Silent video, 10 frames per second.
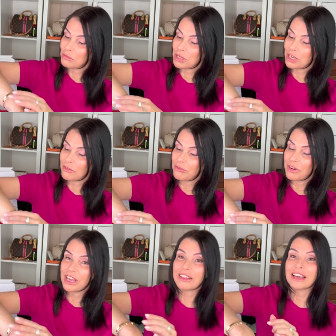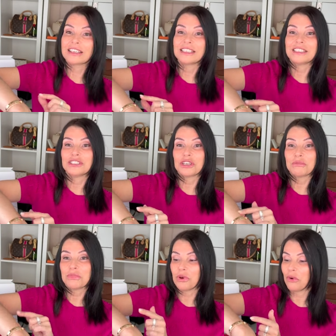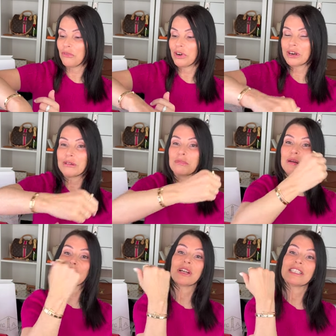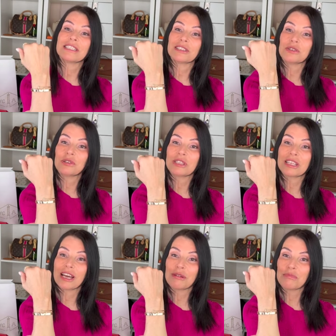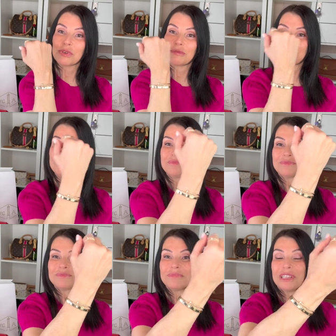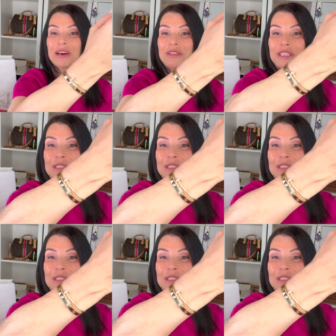be afraid that it jump over my bracelet all the time. Love it.